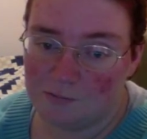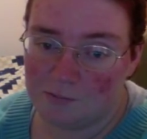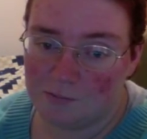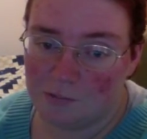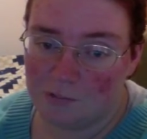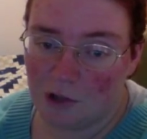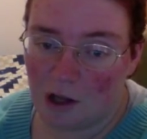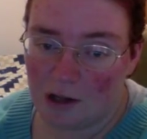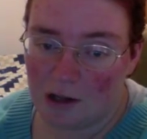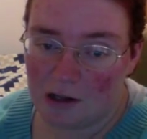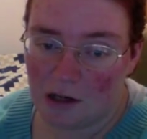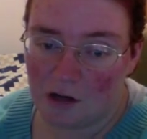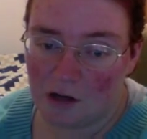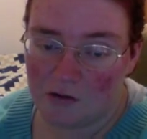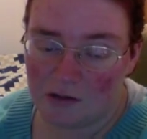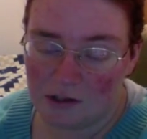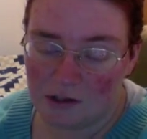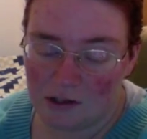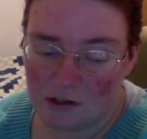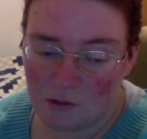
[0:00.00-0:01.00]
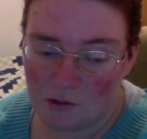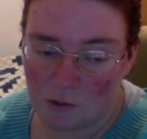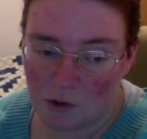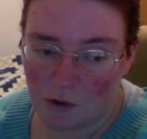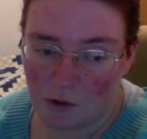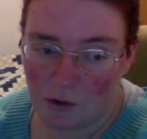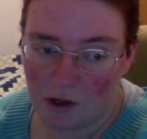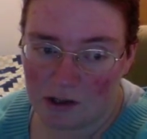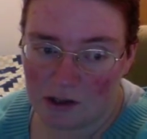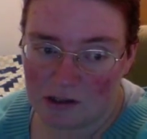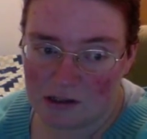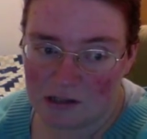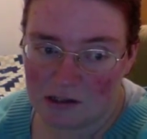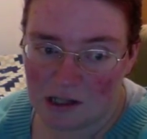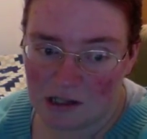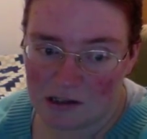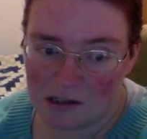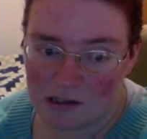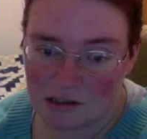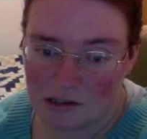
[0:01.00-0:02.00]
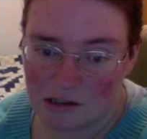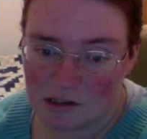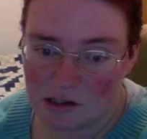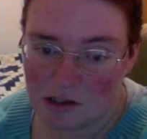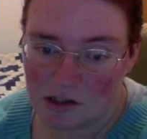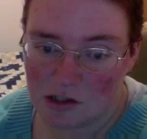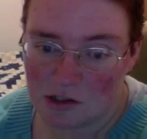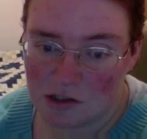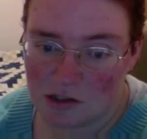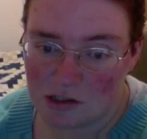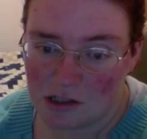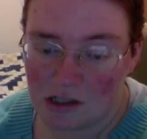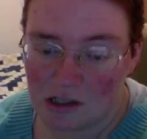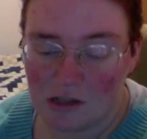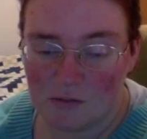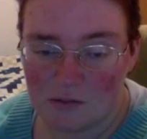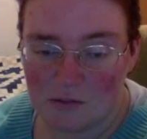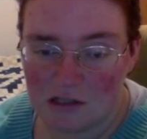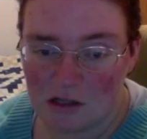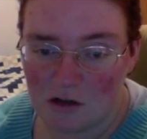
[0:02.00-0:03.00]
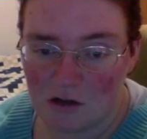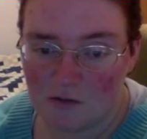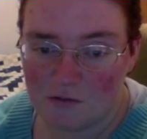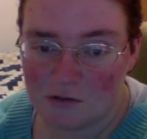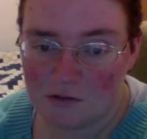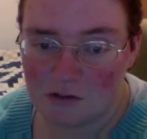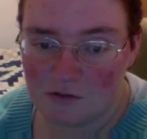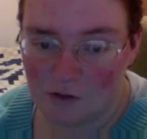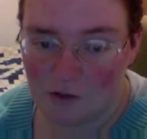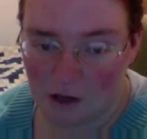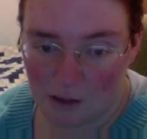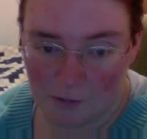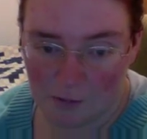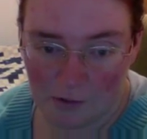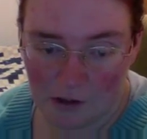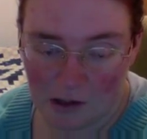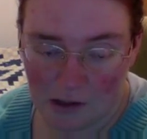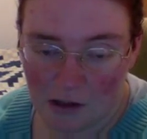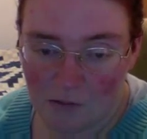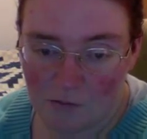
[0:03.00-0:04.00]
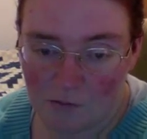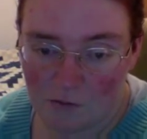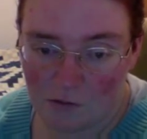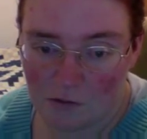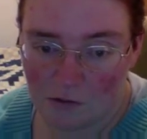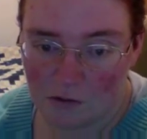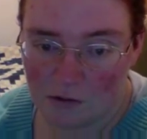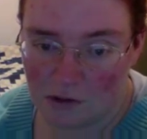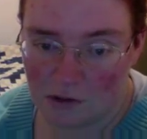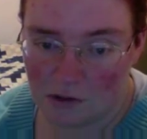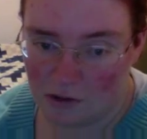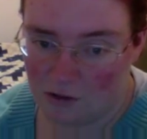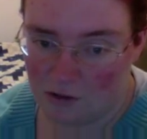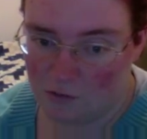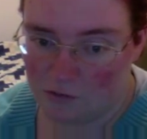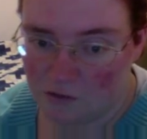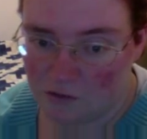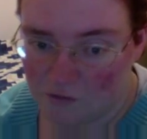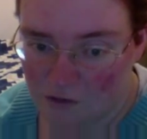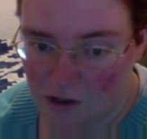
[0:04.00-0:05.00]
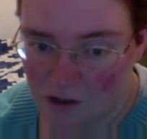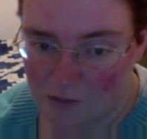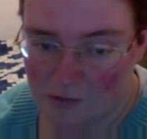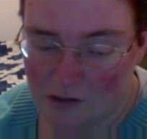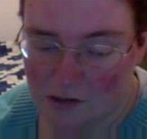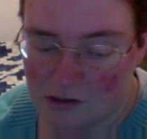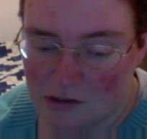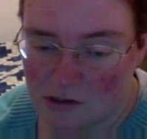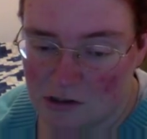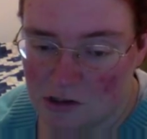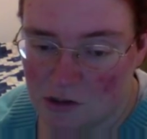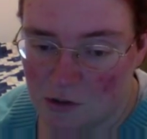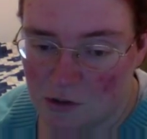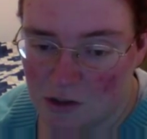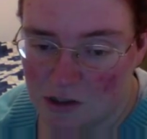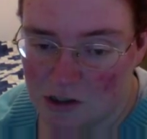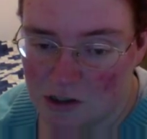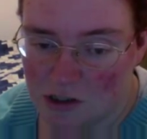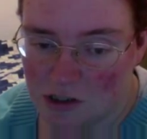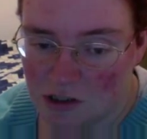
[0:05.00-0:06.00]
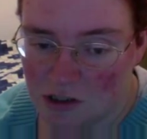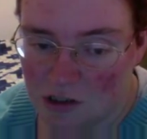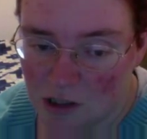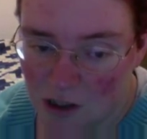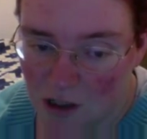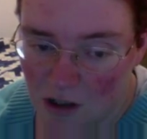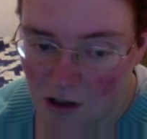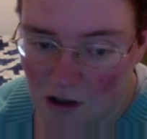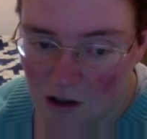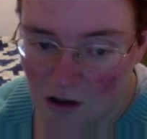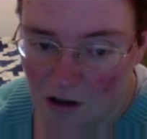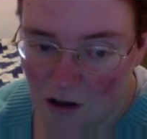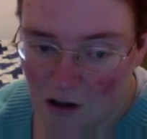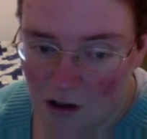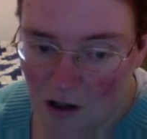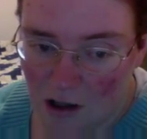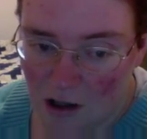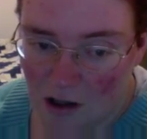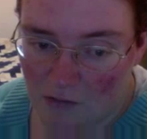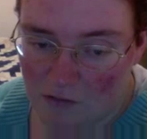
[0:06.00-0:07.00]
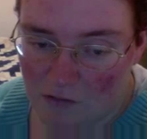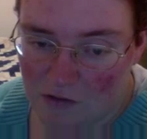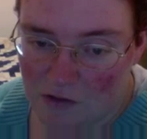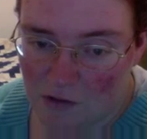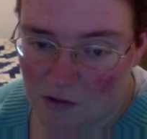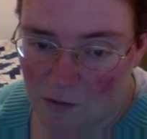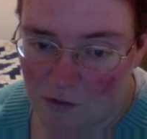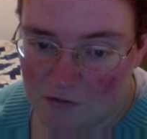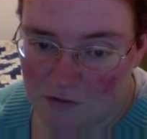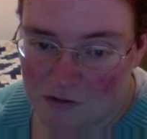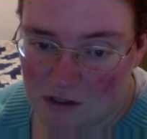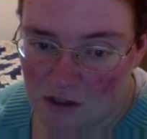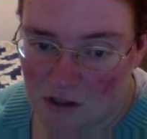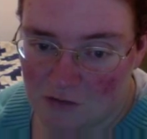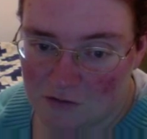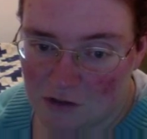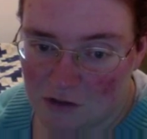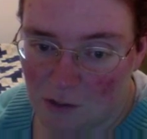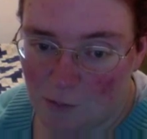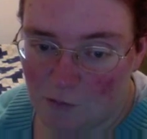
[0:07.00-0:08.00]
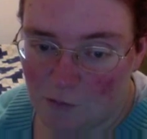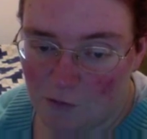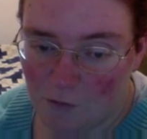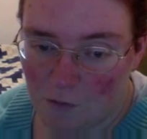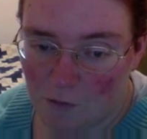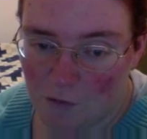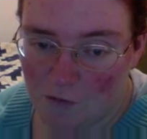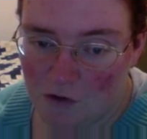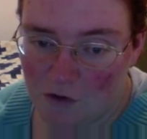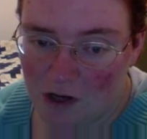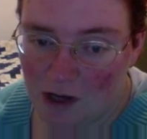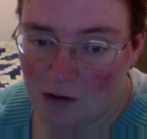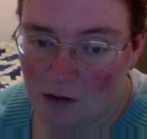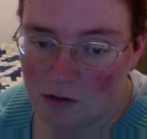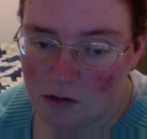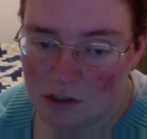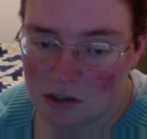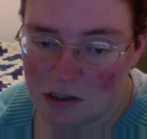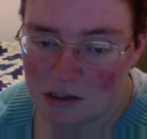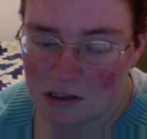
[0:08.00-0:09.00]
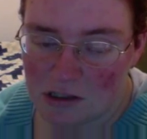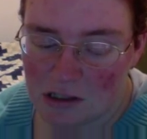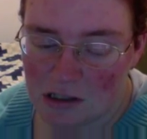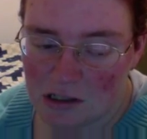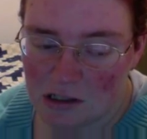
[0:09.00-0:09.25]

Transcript: Plotted out the days we're going to Texas to see himself's family for dealing with the family situation. Everything we've saved up for moving out.